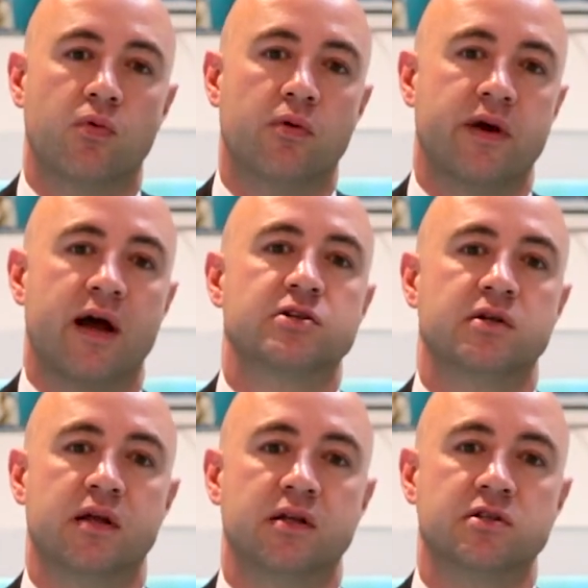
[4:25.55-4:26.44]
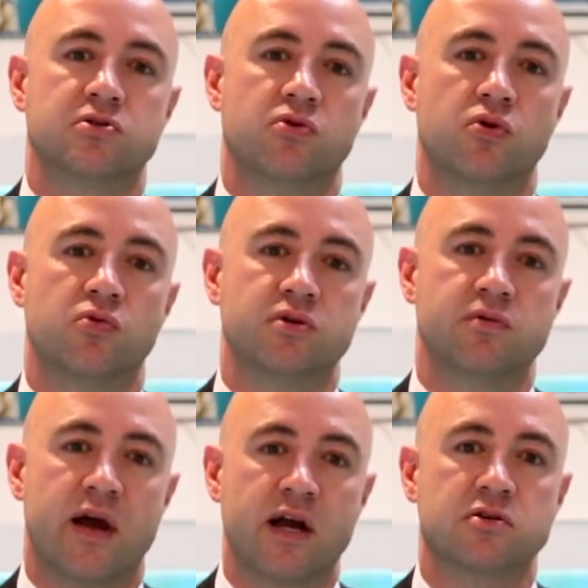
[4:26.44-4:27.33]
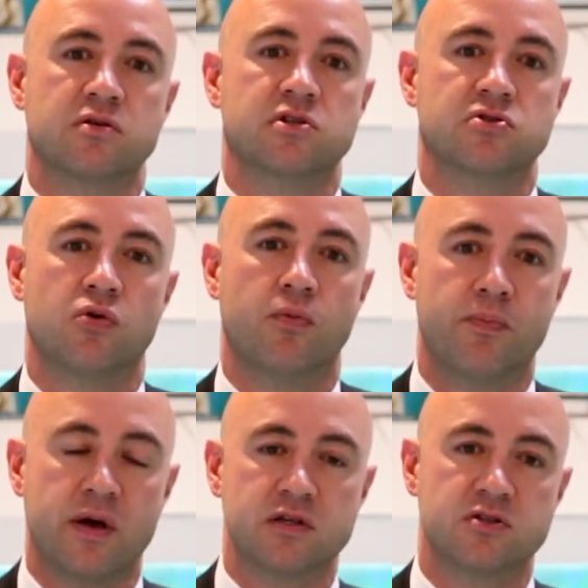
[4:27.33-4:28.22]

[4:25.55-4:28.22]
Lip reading: what we actually then saw was better